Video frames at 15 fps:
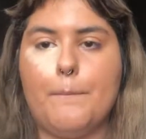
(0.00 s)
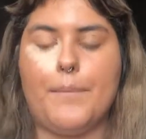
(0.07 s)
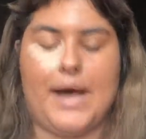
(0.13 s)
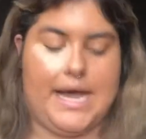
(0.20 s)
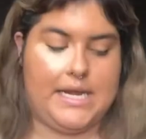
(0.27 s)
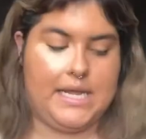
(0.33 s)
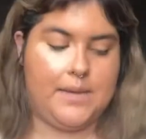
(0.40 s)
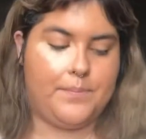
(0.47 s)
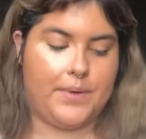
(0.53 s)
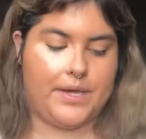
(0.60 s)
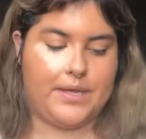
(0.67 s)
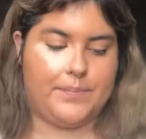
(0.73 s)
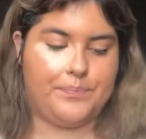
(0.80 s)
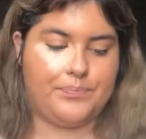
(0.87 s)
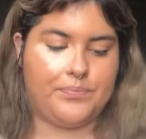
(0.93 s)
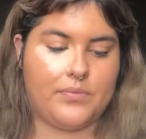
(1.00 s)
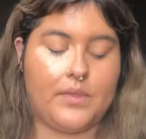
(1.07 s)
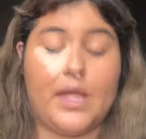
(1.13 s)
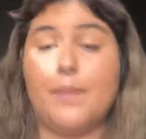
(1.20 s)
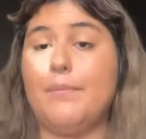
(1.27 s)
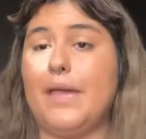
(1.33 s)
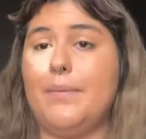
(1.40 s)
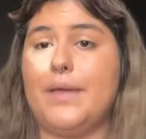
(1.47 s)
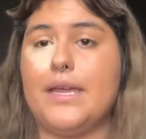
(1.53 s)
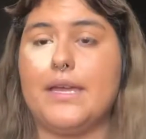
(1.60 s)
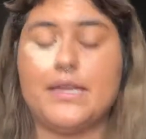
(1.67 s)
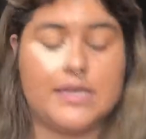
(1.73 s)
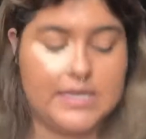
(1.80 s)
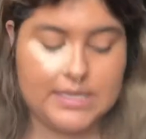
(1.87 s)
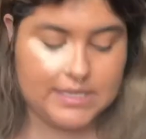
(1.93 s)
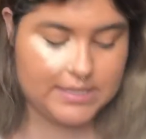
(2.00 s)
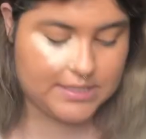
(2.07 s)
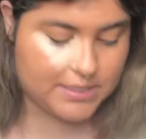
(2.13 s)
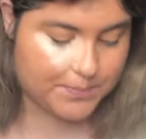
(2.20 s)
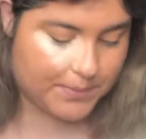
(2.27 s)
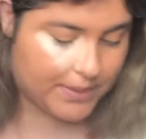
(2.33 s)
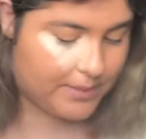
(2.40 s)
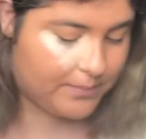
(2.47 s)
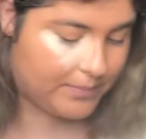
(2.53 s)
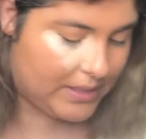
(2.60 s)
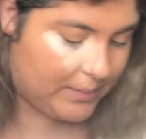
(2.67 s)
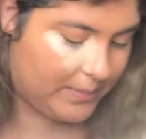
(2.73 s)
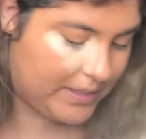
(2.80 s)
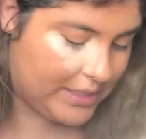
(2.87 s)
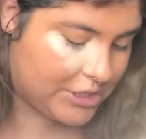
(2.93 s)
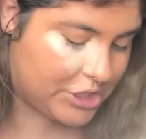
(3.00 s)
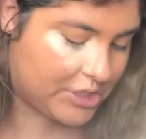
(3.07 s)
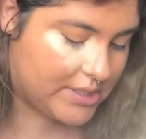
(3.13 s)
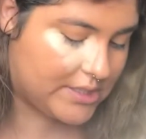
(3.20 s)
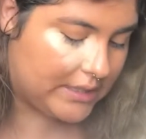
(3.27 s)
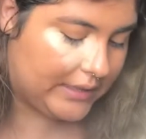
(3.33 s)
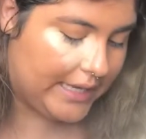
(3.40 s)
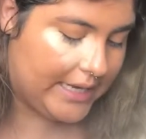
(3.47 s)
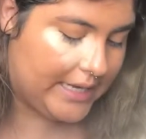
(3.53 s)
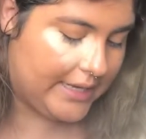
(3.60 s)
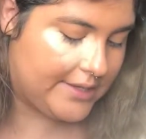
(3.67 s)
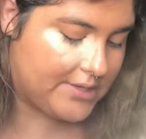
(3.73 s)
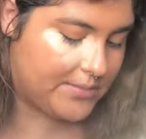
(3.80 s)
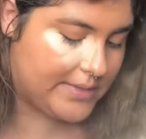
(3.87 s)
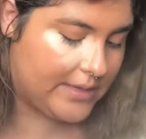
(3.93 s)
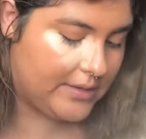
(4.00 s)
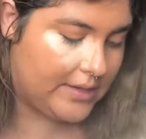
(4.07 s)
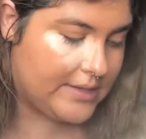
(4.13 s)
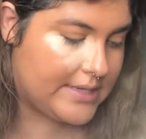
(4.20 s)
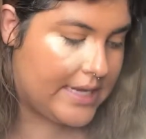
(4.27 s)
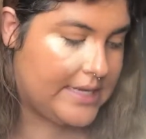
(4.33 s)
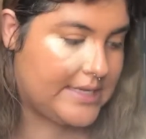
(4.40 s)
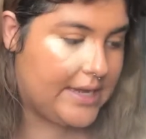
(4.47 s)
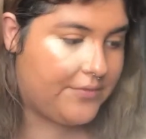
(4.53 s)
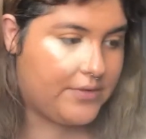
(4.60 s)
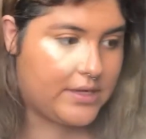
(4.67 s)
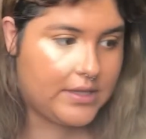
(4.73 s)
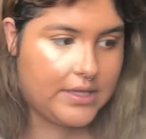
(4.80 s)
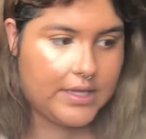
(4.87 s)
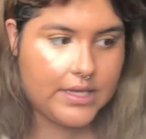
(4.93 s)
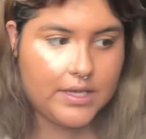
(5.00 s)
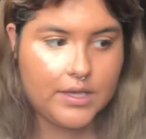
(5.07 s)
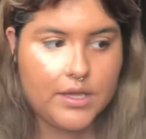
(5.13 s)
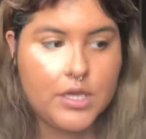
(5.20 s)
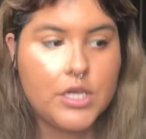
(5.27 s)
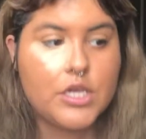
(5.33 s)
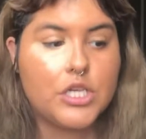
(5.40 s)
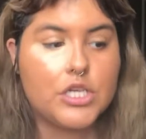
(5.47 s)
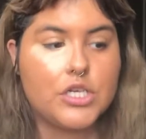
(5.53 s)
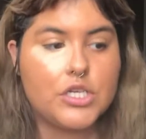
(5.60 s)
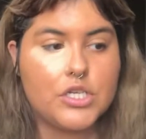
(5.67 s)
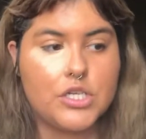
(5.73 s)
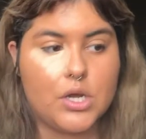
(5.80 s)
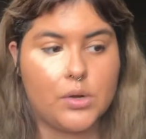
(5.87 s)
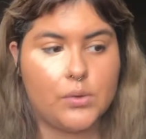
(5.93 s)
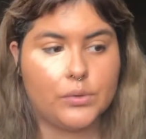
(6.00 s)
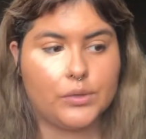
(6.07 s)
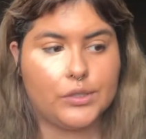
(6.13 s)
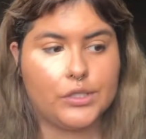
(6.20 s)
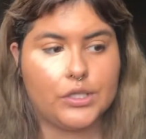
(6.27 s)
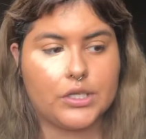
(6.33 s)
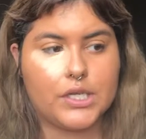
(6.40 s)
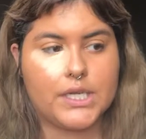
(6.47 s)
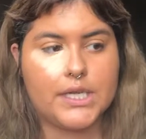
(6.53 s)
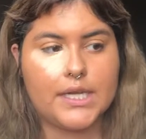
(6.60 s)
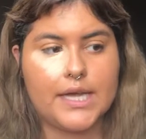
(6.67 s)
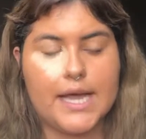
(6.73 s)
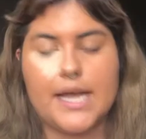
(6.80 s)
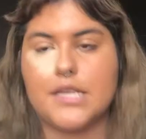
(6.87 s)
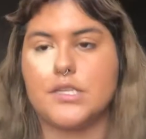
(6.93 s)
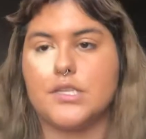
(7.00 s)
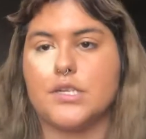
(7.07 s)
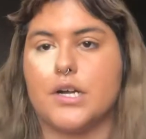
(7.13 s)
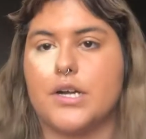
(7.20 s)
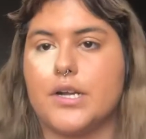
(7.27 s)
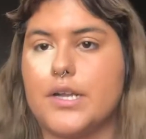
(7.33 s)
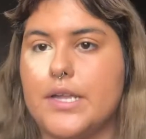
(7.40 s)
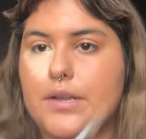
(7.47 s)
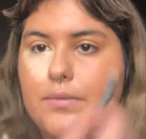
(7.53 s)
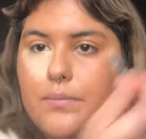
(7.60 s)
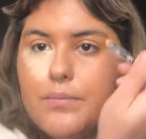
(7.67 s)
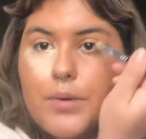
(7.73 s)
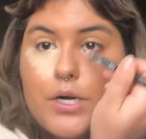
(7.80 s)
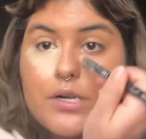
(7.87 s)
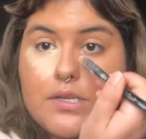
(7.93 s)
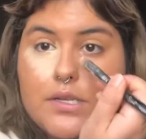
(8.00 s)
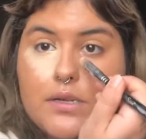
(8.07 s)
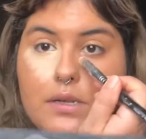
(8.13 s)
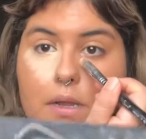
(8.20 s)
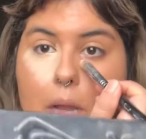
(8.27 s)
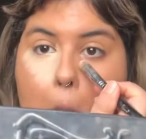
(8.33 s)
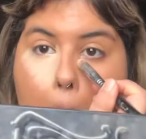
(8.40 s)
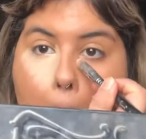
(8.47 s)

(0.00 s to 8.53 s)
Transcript: body, but maybe it is, but maybe it's just the lighting as well, because I definitely don't look as dark in person.